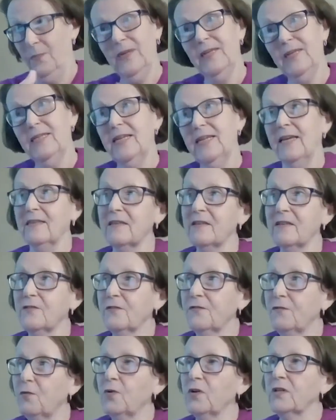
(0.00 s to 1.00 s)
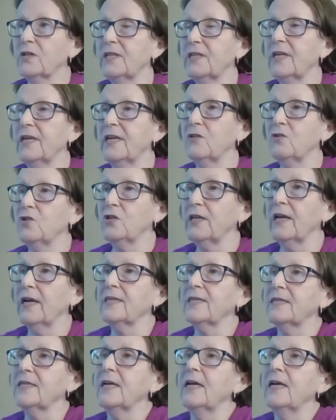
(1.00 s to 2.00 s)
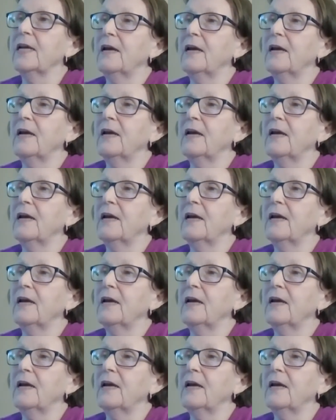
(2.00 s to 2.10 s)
big test. It's a 4-stage test.